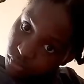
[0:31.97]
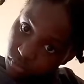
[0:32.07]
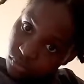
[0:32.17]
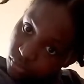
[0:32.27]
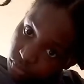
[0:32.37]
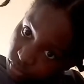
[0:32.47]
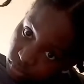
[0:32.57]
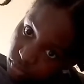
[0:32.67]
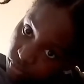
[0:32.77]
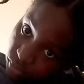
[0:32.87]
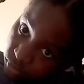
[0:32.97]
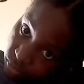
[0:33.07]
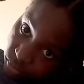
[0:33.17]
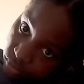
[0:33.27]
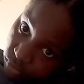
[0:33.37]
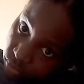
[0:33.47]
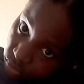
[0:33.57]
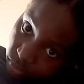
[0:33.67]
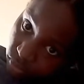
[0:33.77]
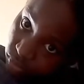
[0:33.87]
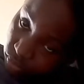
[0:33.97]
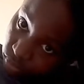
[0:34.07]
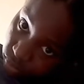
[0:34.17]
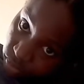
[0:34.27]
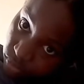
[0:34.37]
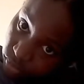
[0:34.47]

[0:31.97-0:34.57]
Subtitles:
review video, hair gel